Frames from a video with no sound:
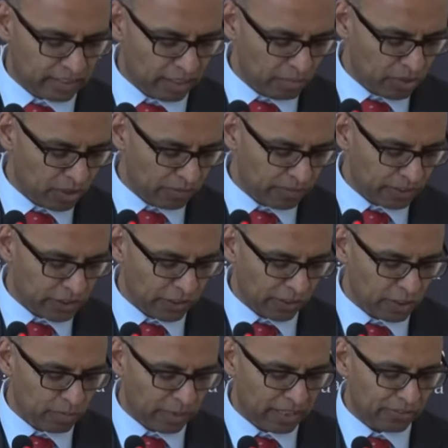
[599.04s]
terms of
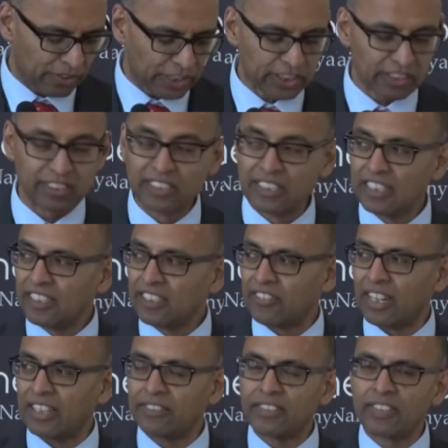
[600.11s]
insurance penetration
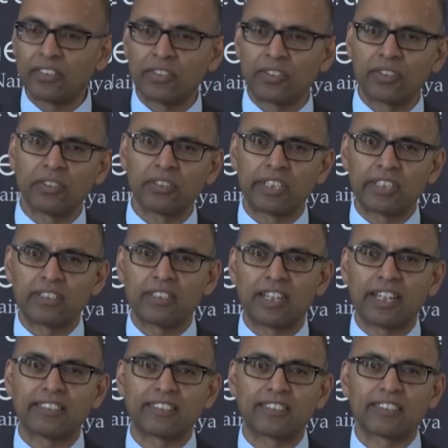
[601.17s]
relative to the
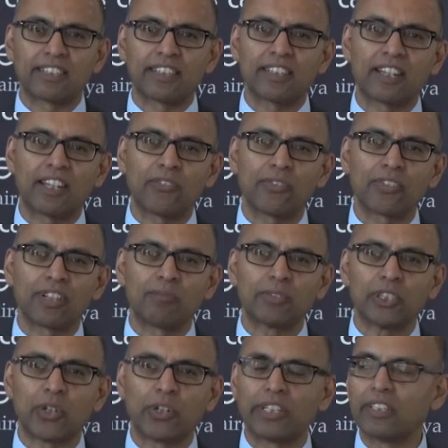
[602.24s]
selected countries I'm
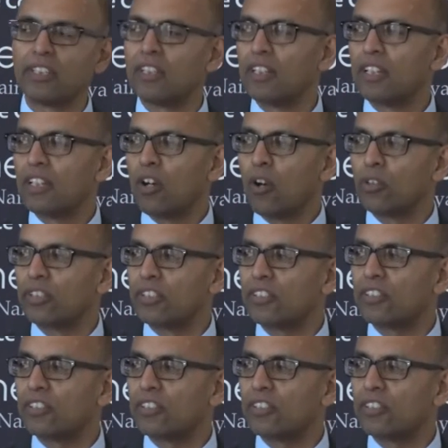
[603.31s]
showing on this